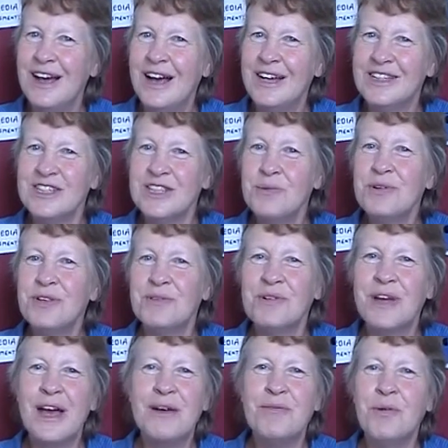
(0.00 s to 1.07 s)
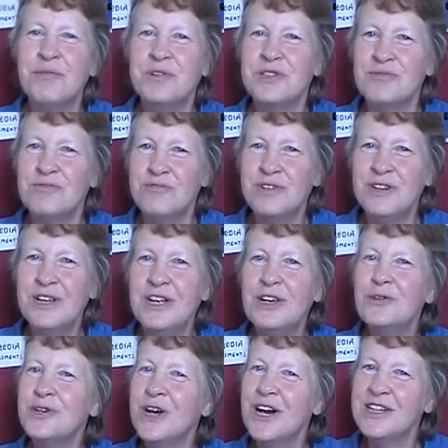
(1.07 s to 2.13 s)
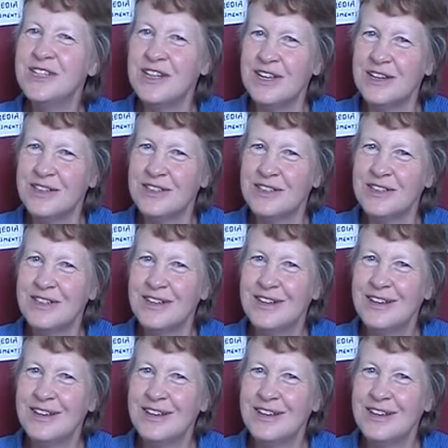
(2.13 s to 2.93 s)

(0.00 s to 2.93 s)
and some of them came up with some really good ideas